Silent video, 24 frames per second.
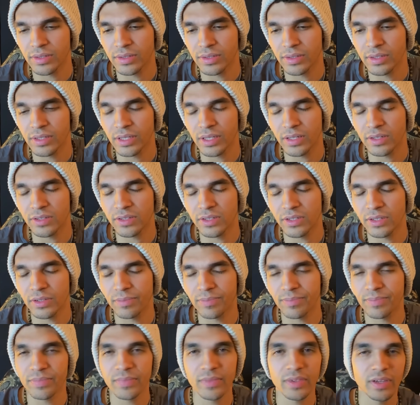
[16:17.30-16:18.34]
yeah, that's
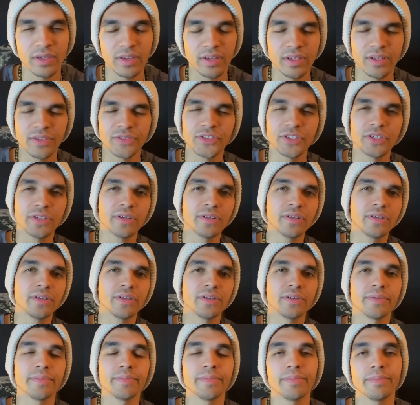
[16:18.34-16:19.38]
it. I'll see y'all
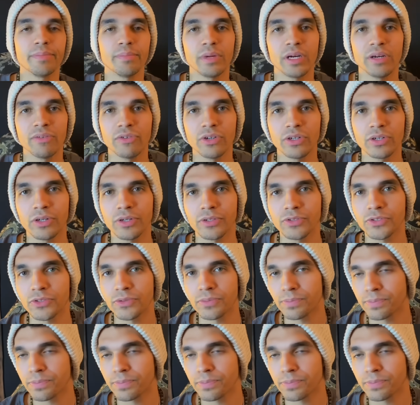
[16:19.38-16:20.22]
later. Bye, Virgos.